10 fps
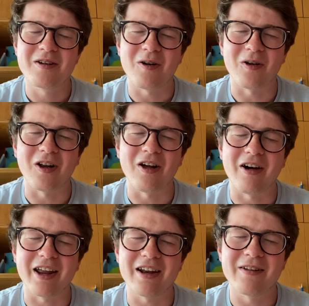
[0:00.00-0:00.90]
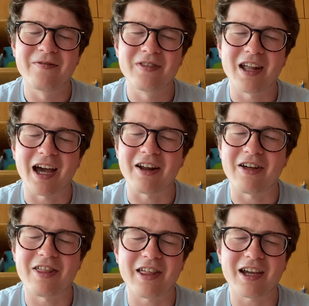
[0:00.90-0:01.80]
online. And I
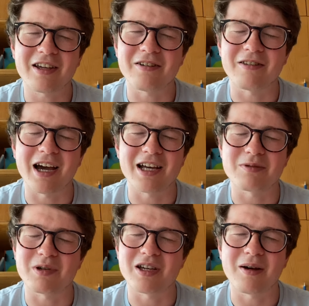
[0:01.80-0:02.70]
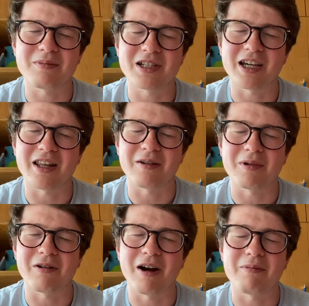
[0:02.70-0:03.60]
thank you that as we come together,
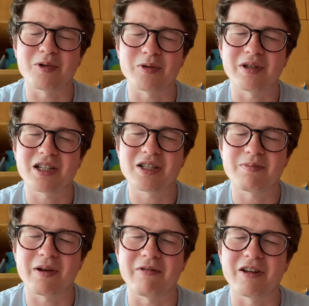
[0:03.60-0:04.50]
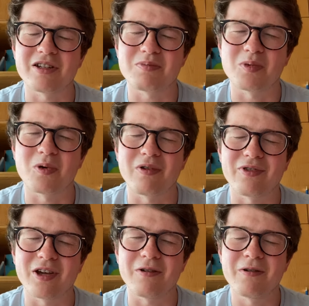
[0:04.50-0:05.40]
we are able to experience more of
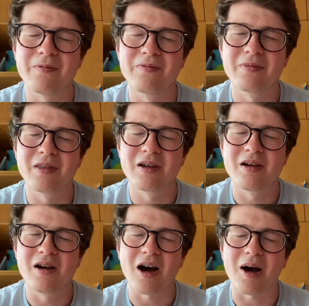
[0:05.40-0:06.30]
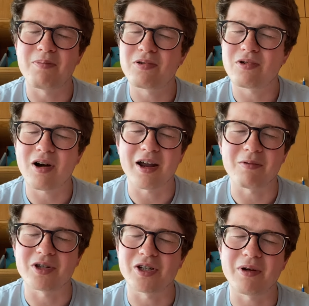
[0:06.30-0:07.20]
you. I pray,
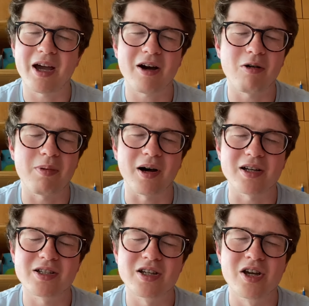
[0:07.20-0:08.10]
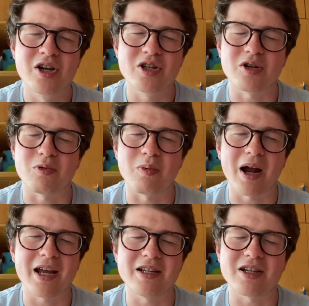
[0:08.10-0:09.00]
would you help us to
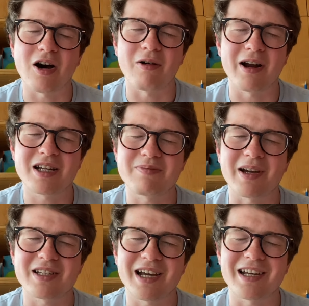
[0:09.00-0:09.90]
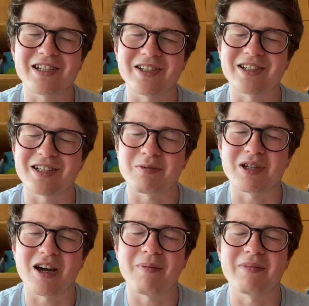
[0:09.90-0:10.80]
raise our expectations as we
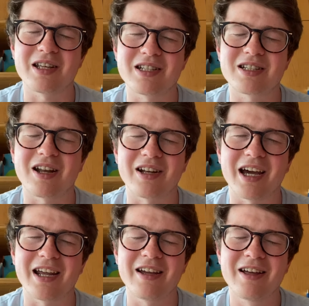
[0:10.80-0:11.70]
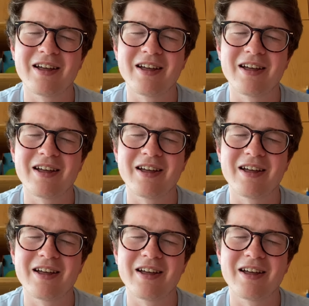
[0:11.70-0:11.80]
come this Sunday,